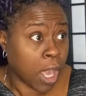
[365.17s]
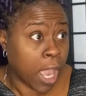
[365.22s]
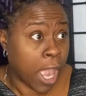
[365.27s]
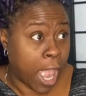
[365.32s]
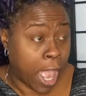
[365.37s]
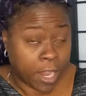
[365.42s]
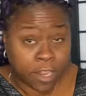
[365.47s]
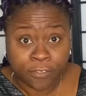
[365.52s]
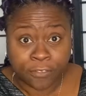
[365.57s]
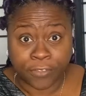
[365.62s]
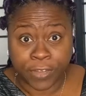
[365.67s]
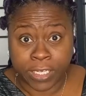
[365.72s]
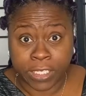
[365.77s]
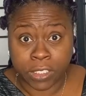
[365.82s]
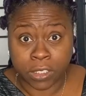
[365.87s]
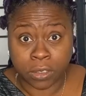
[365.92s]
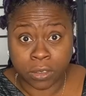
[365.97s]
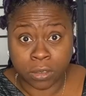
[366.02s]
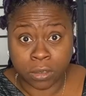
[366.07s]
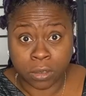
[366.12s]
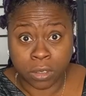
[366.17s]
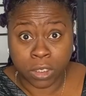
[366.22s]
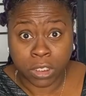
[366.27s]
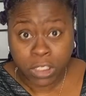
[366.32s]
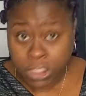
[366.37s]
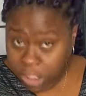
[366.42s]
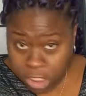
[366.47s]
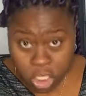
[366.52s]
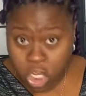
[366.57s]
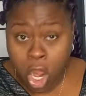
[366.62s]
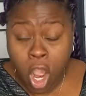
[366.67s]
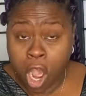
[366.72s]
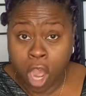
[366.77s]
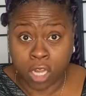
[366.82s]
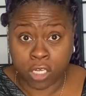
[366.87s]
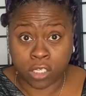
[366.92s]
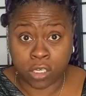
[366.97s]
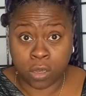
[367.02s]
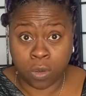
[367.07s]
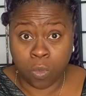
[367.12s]
Elephant did not
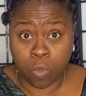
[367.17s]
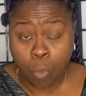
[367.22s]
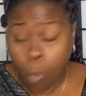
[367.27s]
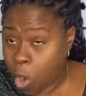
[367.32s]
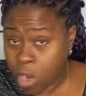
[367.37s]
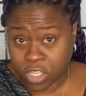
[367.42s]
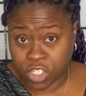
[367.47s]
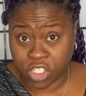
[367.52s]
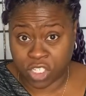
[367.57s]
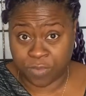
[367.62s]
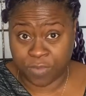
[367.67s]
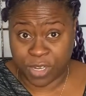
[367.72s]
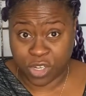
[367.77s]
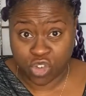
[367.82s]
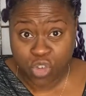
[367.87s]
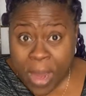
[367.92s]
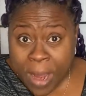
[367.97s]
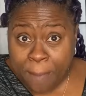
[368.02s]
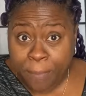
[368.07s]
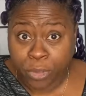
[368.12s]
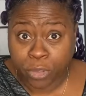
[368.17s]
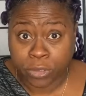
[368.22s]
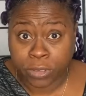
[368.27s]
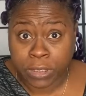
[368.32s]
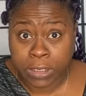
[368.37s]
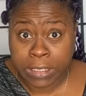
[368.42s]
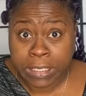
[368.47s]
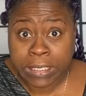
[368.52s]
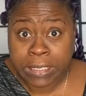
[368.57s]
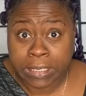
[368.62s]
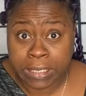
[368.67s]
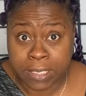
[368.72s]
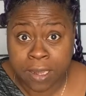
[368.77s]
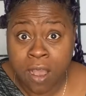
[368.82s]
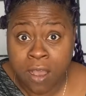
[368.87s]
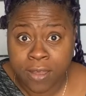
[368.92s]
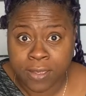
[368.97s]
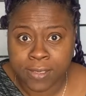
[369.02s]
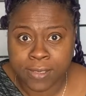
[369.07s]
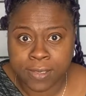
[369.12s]
want to be trampled into
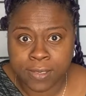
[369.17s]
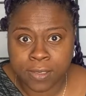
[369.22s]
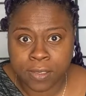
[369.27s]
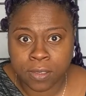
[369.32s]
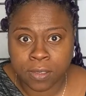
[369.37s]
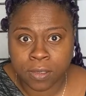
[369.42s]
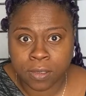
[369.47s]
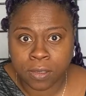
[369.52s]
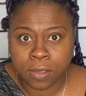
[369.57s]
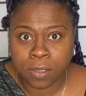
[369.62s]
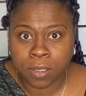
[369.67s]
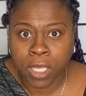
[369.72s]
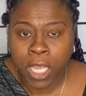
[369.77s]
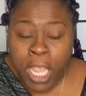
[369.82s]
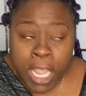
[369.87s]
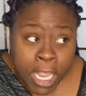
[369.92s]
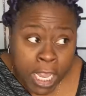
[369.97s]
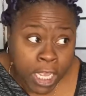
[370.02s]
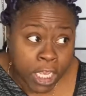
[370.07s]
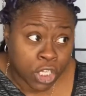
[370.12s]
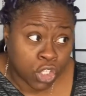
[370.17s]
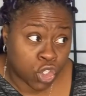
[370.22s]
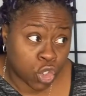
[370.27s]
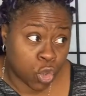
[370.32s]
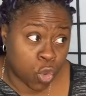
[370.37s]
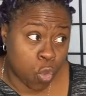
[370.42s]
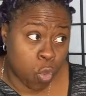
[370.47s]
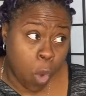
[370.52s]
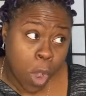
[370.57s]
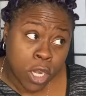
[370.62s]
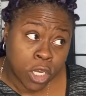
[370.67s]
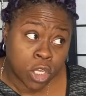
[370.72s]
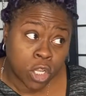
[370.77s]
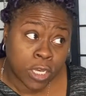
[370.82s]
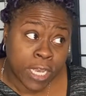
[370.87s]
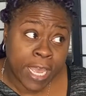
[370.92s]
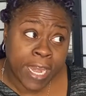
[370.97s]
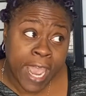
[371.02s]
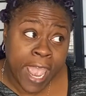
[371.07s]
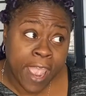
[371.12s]
dust. He took one
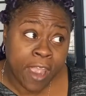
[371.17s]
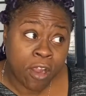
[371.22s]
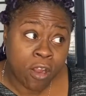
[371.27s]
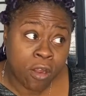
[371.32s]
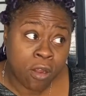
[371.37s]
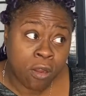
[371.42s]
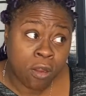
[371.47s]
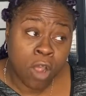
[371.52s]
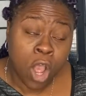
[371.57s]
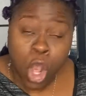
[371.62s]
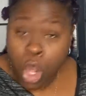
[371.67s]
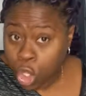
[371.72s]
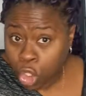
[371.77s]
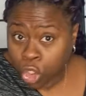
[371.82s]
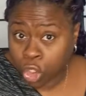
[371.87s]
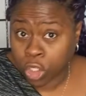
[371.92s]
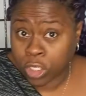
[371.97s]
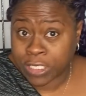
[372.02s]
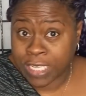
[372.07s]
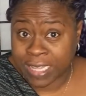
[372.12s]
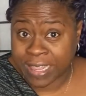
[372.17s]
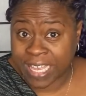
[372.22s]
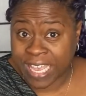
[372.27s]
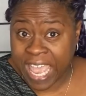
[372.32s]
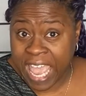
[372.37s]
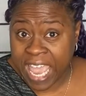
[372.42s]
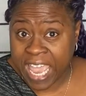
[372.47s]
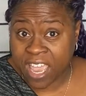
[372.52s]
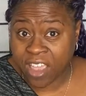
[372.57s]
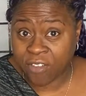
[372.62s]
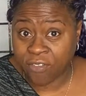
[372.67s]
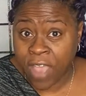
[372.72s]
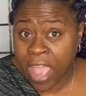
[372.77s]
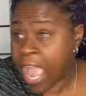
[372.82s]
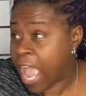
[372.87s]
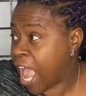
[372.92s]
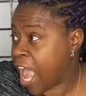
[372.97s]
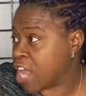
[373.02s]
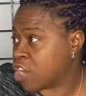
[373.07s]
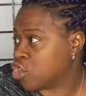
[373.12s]
look at Hare, looked at the cave,
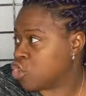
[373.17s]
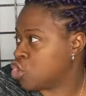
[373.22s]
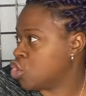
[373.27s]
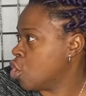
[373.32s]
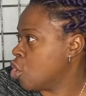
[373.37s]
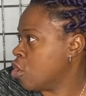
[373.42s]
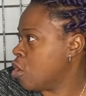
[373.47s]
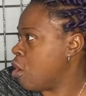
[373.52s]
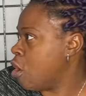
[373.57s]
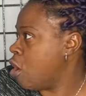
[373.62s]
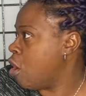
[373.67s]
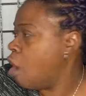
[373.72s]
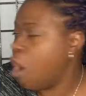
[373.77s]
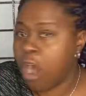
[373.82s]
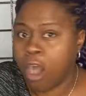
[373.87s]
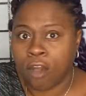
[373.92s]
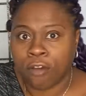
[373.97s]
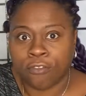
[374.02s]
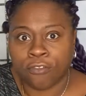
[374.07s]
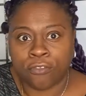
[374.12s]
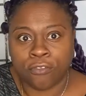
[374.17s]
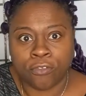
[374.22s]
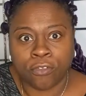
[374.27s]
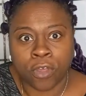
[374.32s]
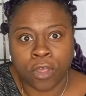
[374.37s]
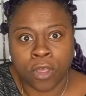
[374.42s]
and took off,